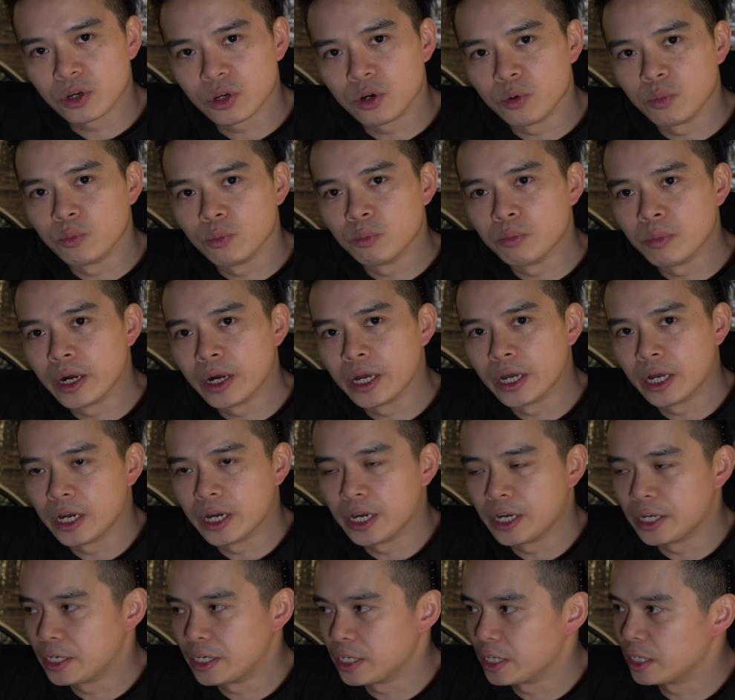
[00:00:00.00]
on my
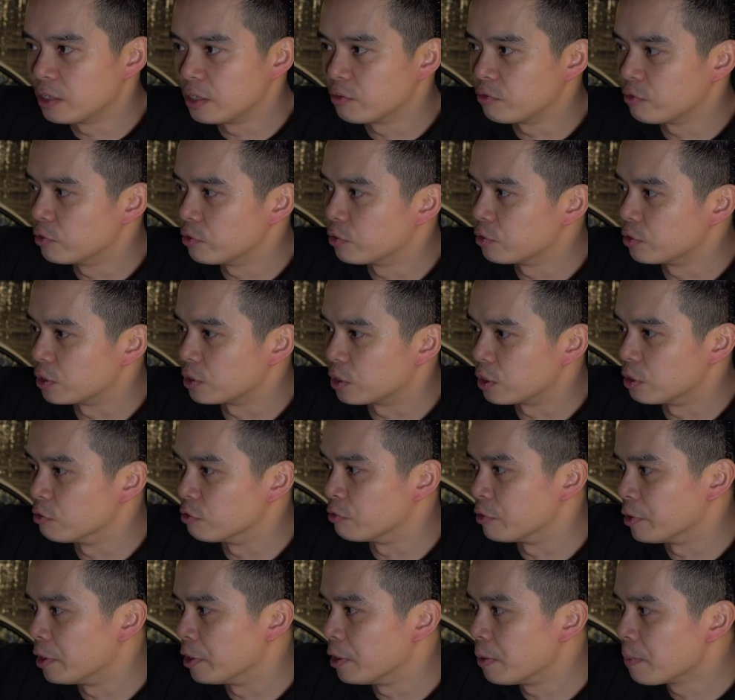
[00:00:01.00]
idea for the
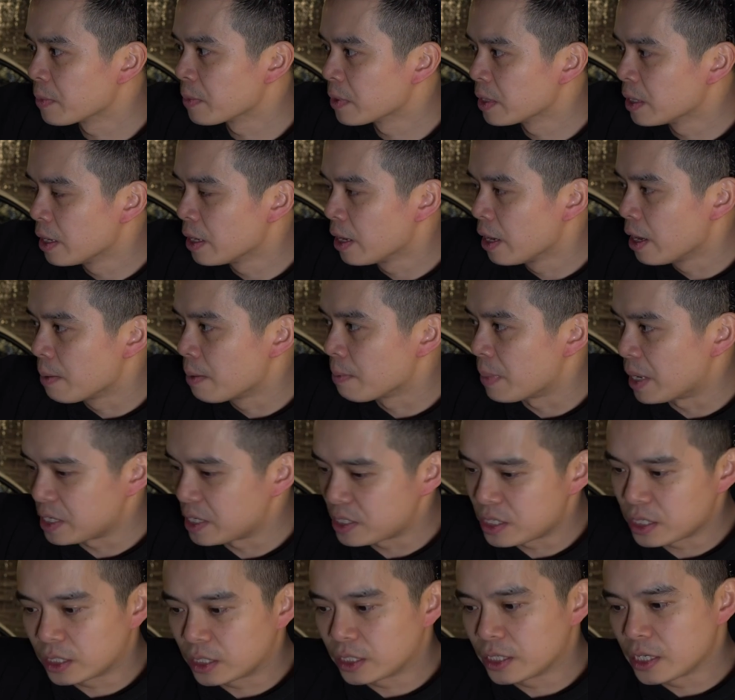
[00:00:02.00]
Golf R.
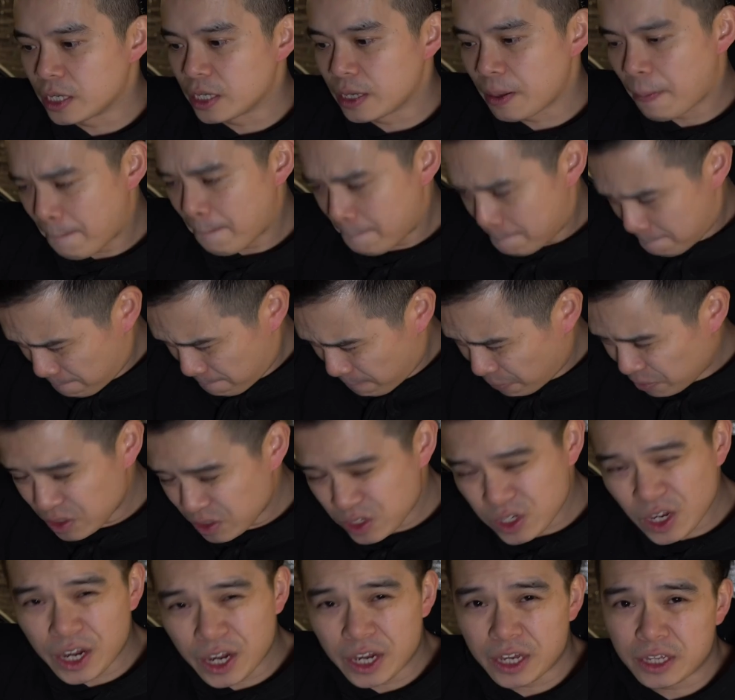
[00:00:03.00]
Basically,
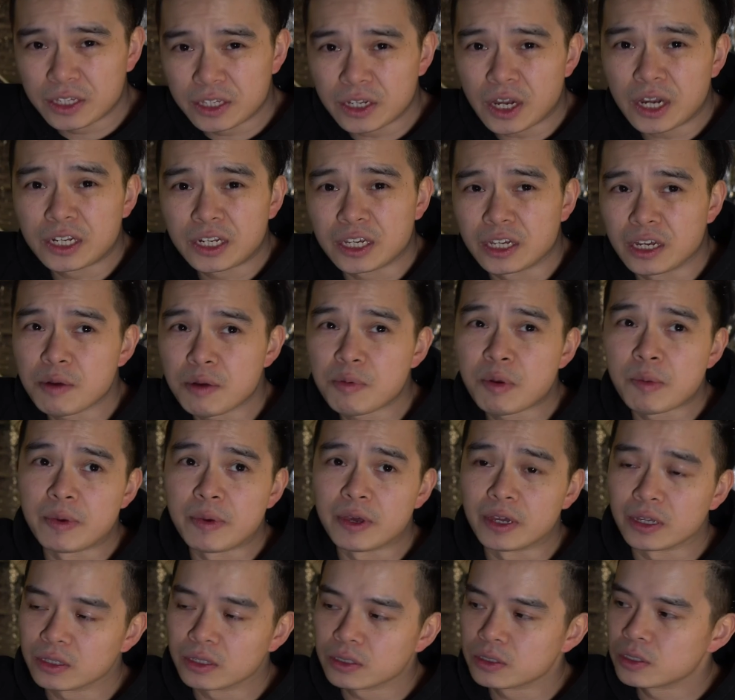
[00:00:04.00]
tidy it up a
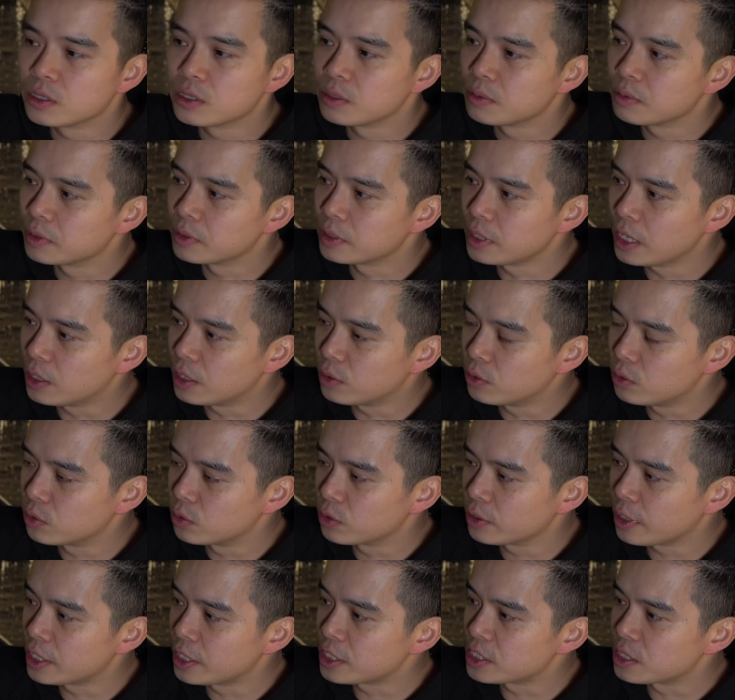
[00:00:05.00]
bit, get it all
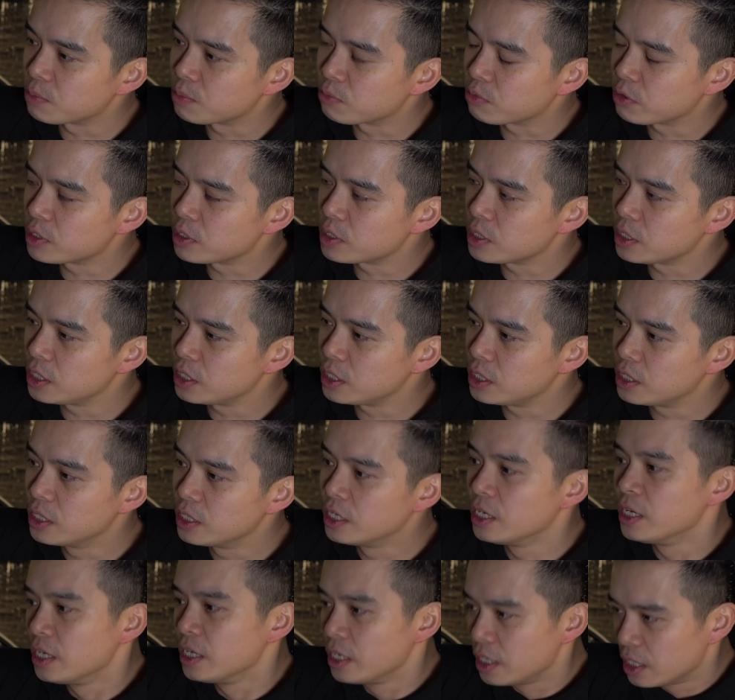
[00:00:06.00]
nice and pretty.
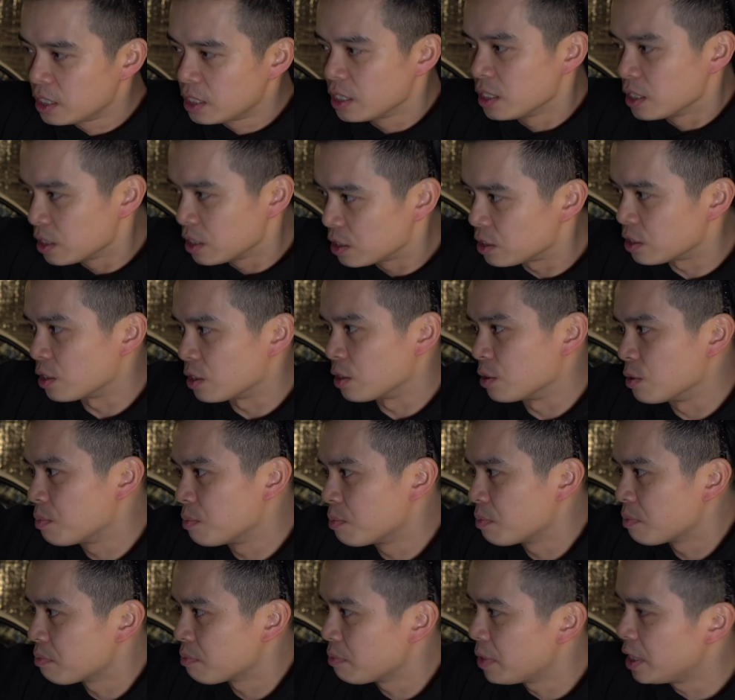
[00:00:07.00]

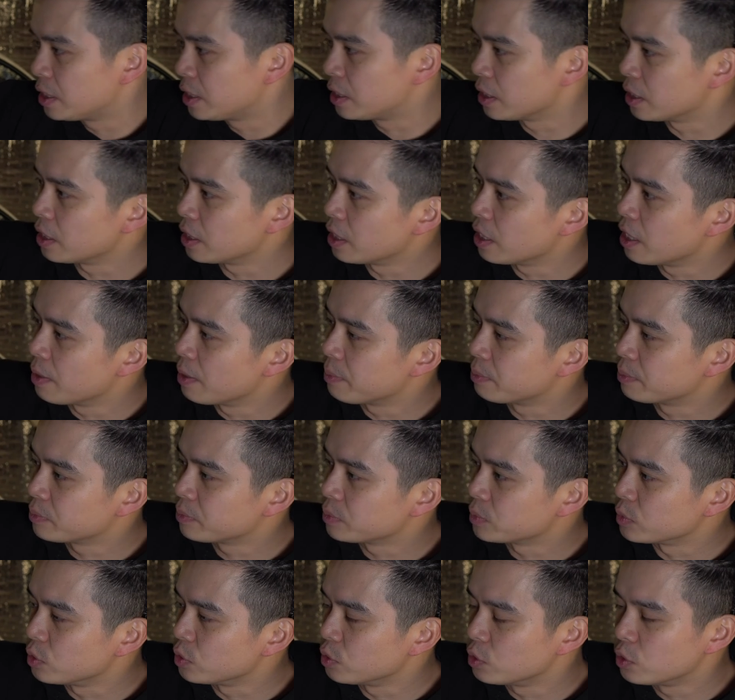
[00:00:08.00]
Make it
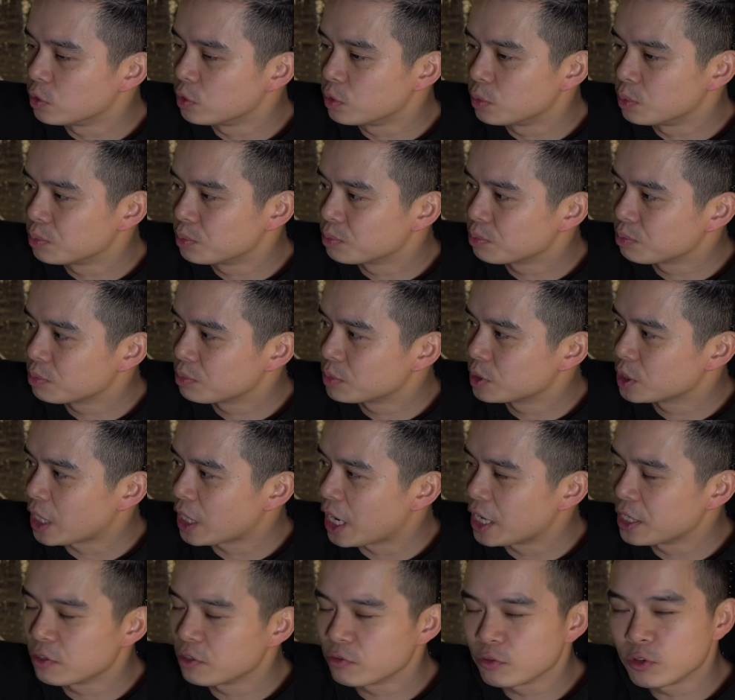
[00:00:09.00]
all
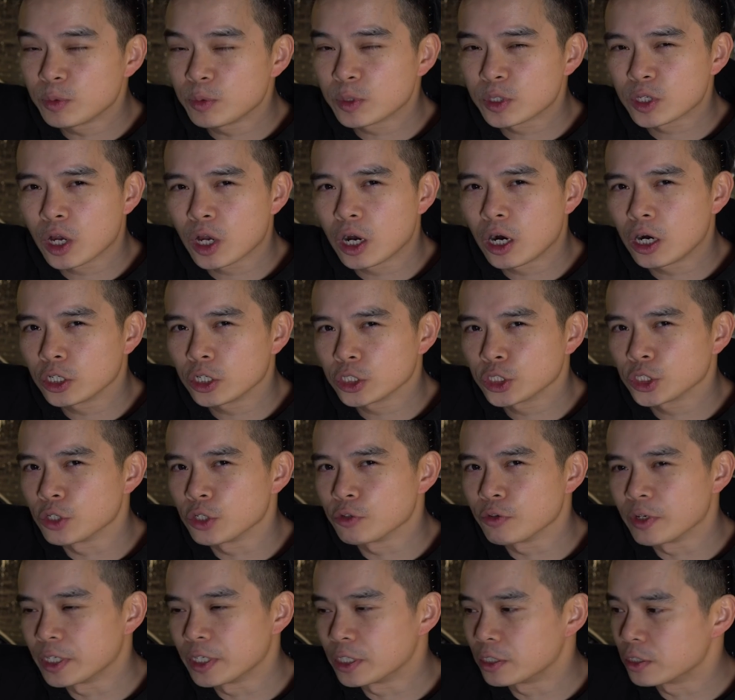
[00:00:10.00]
kind of almost car
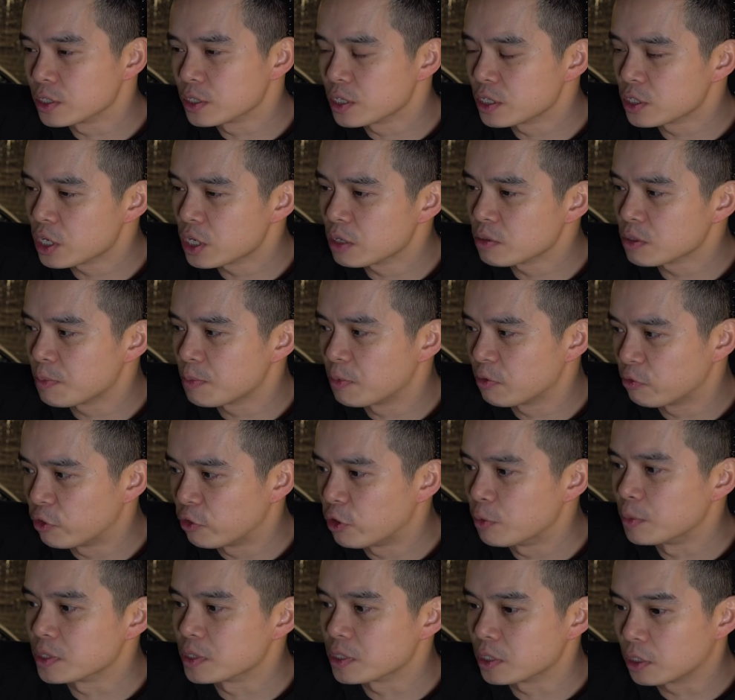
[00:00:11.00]
show ready. Because in terms of
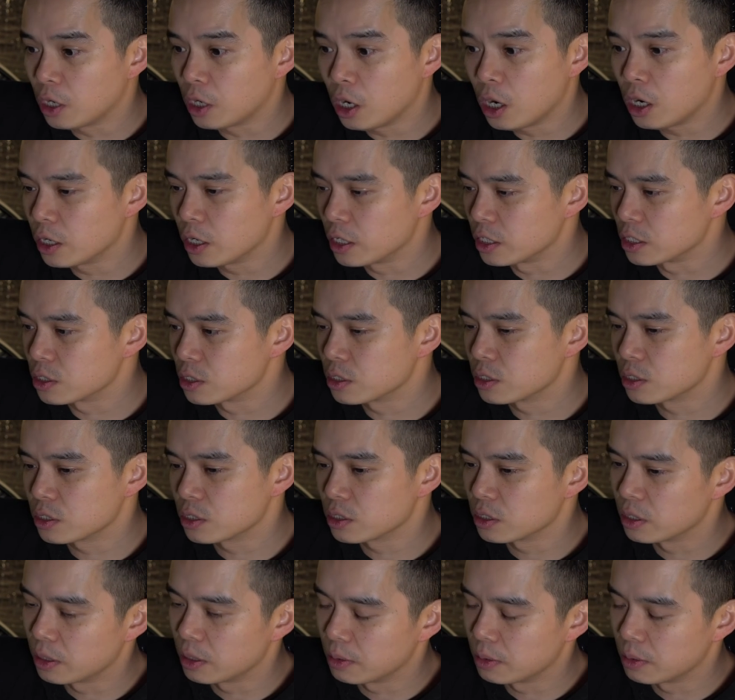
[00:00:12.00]
performance, the car is